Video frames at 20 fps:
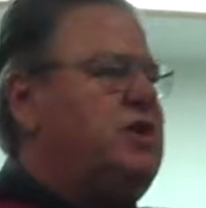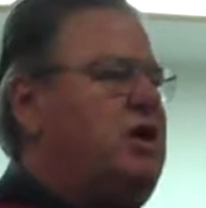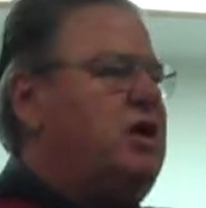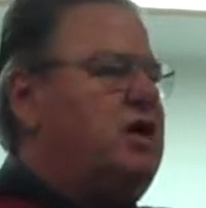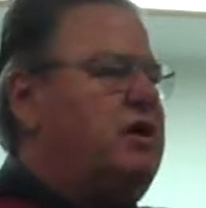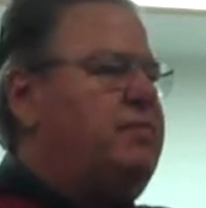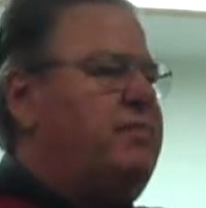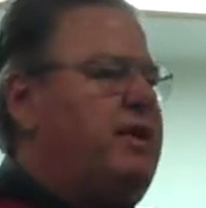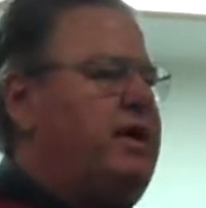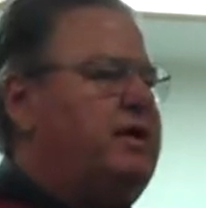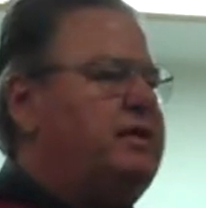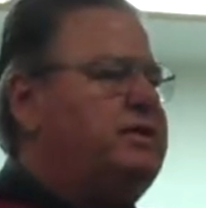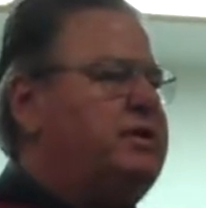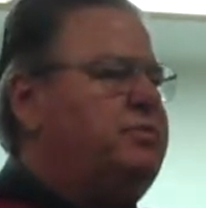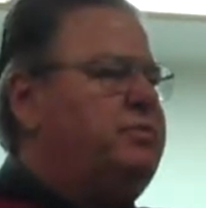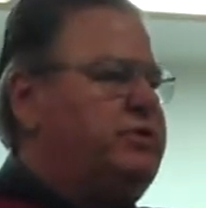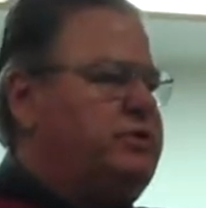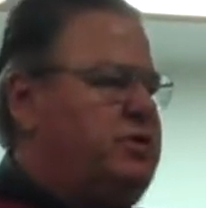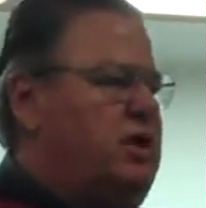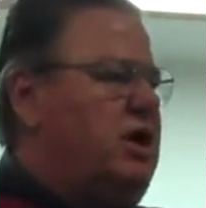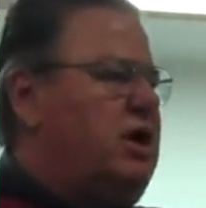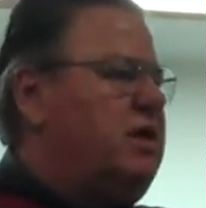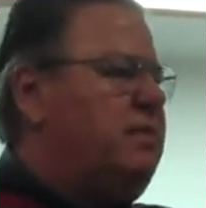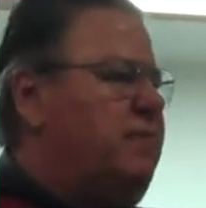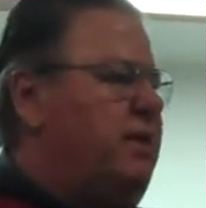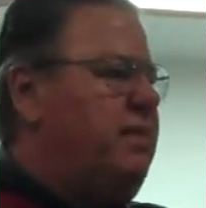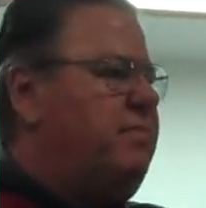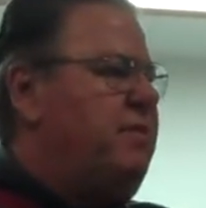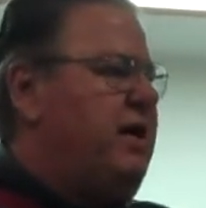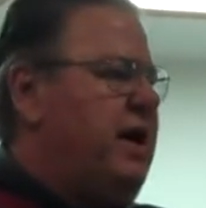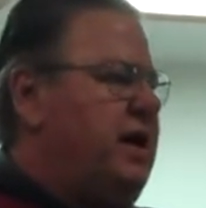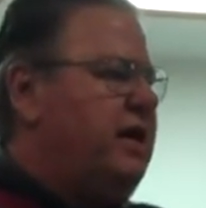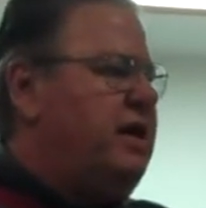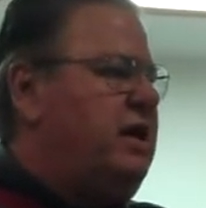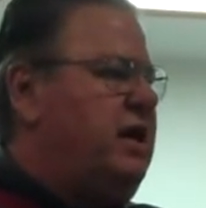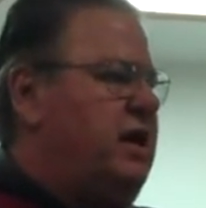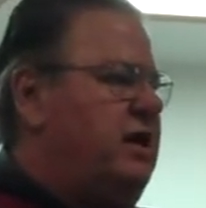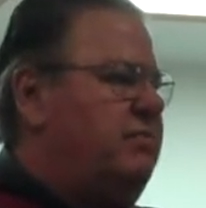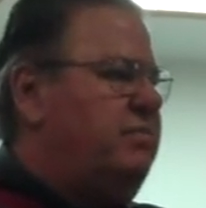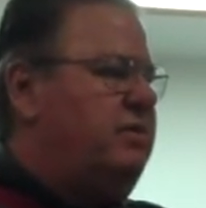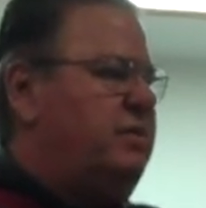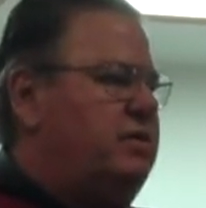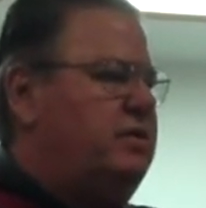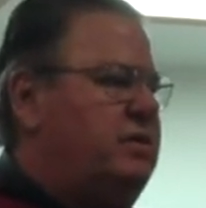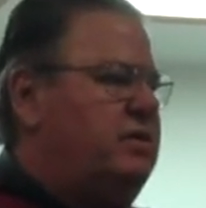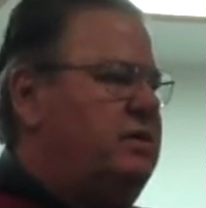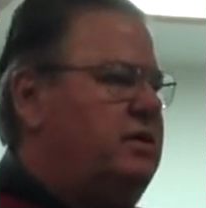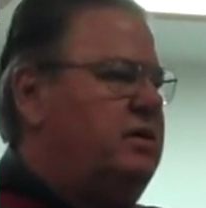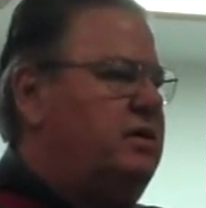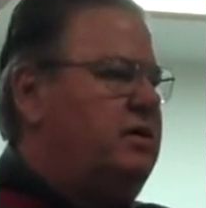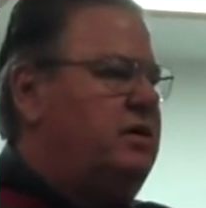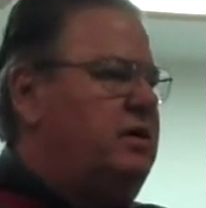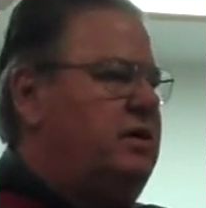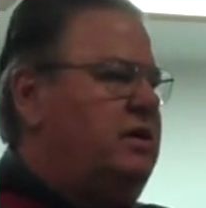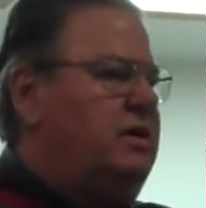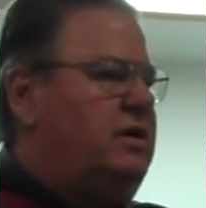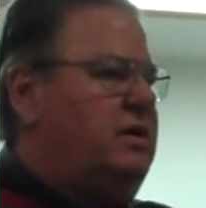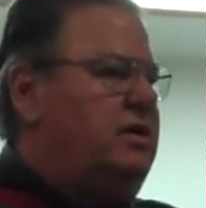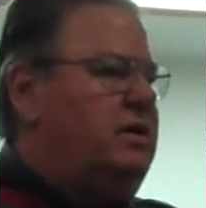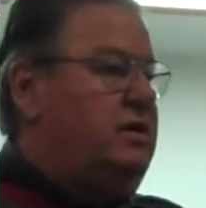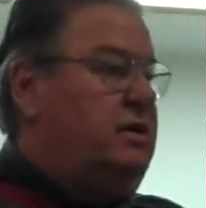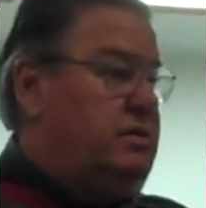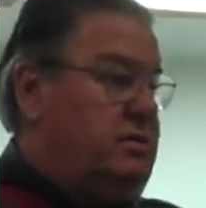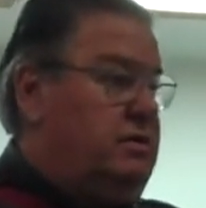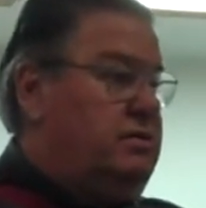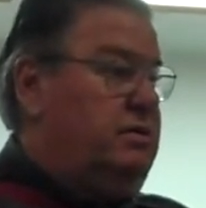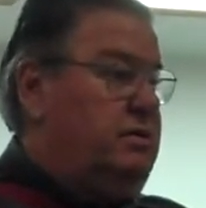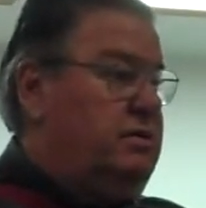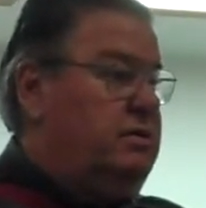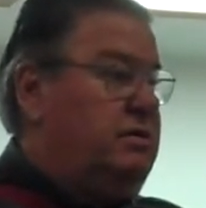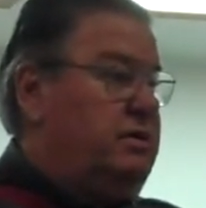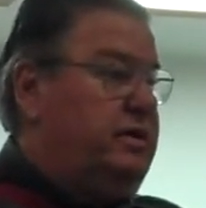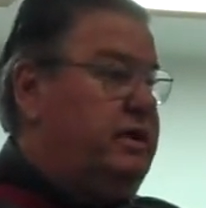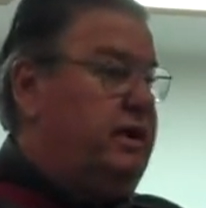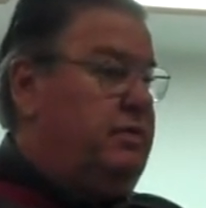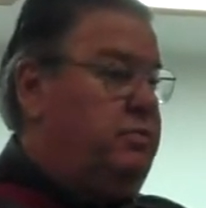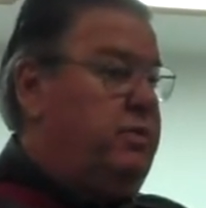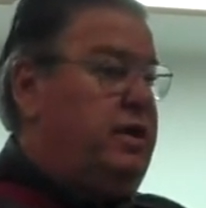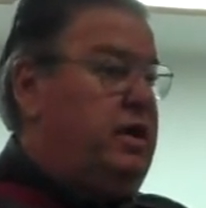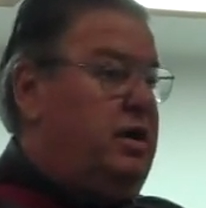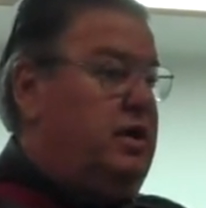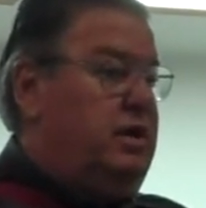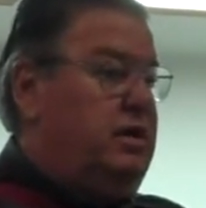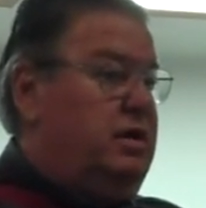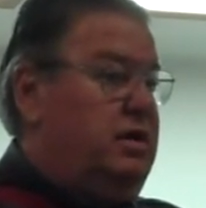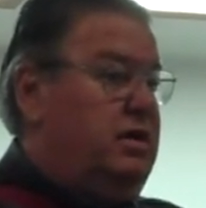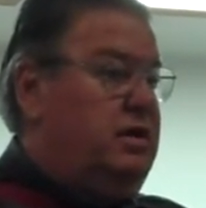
we talk about? Did we talk about backing up? Did we?